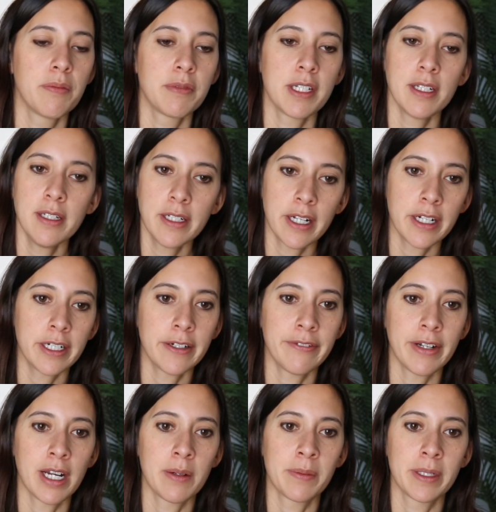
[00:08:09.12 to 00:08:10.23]
taking care of your
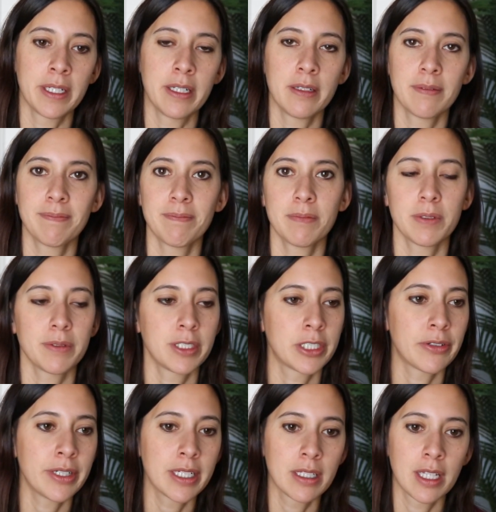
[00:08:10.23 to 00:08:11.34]
family,
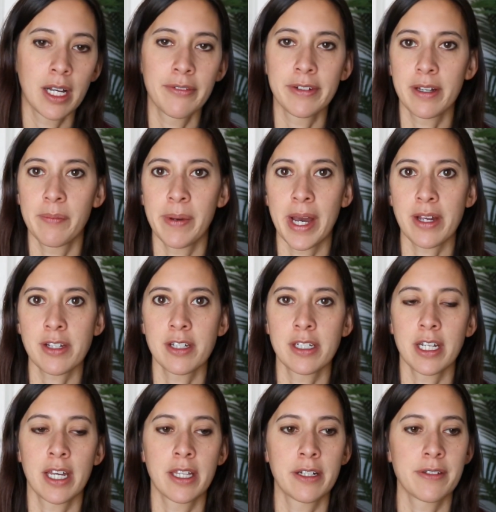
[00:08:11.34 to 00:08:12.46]
showing love and compassion
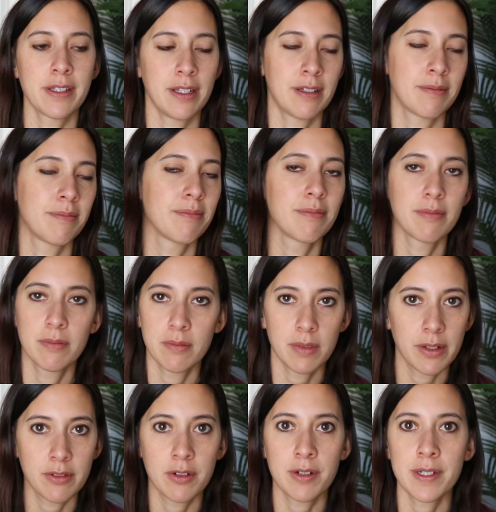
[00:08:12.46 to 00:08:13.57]
to others, and
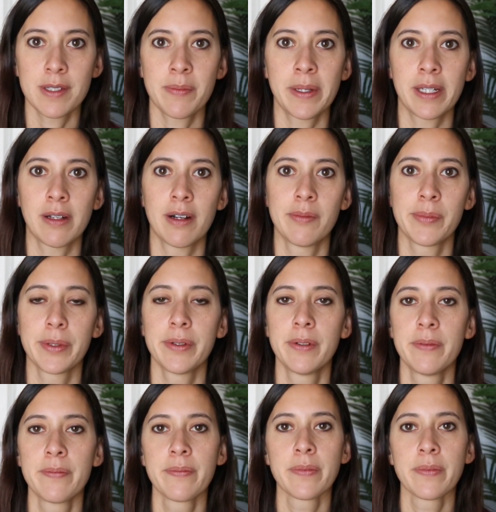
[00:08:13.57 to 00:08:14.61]
of course, being humble.